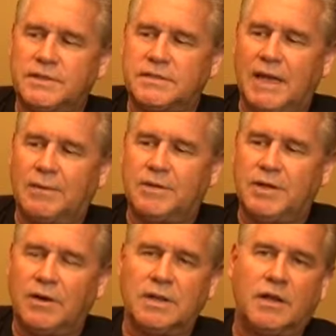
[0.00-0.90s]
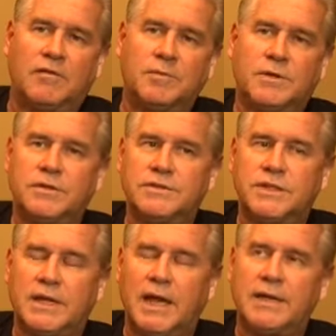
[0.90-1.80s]
the time of the year I love because you
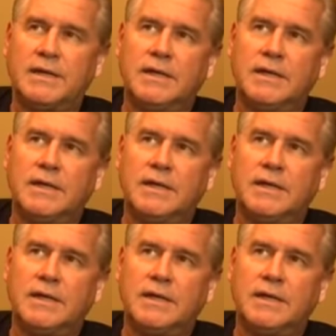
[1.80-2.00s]
got,